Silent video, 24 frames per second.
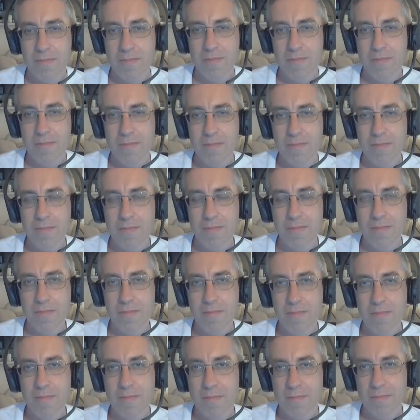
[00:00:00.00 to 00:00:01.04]

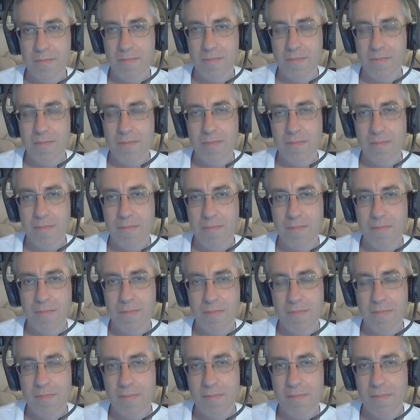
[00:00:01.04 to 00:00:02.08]

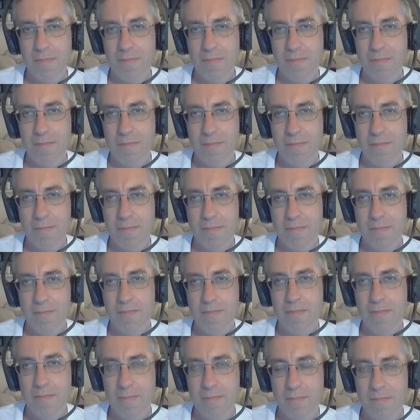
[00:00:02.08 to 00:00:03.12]

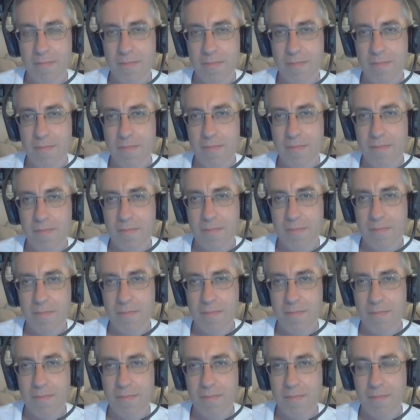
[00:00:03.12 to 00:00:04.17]

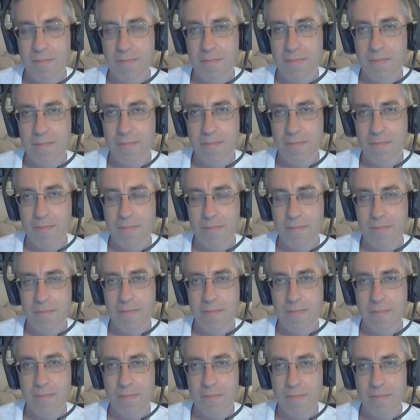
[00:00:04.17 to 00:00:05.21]

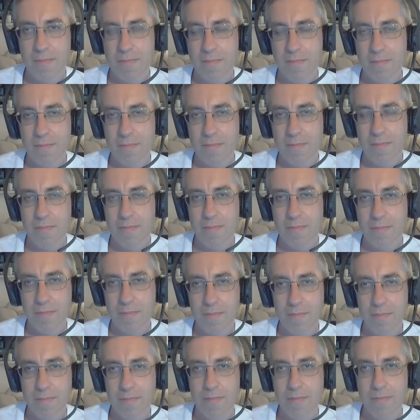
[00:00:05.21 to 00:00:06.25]

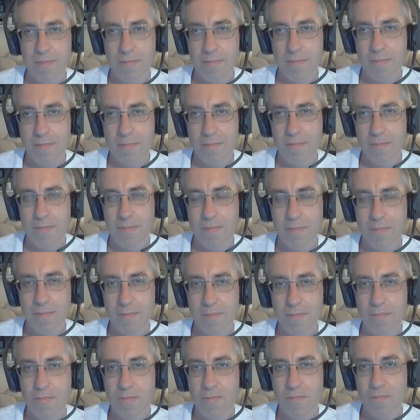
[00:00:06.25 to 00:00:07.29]

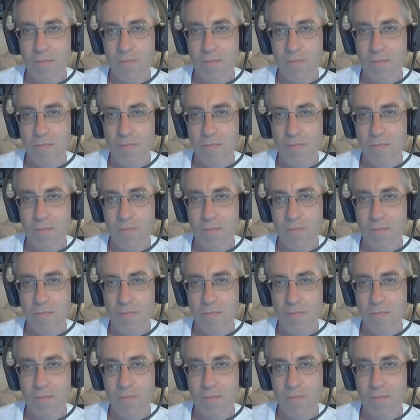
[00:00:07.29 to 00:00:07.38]
No words are spoken by the person on screen.